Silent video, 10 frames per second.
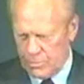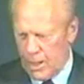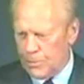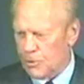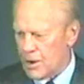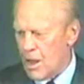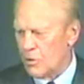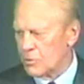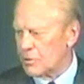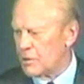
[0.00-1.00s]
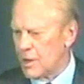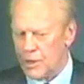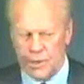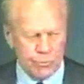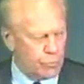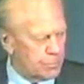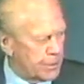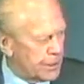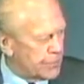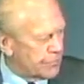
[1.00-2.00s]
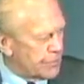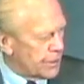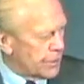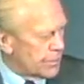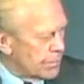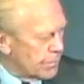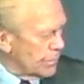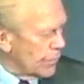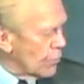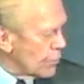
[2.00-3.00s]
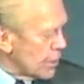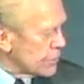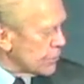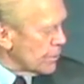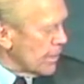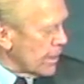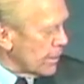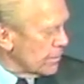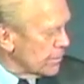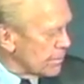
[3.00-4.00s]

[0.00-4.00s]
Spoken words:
up or down today, it would be defeated. No question about it.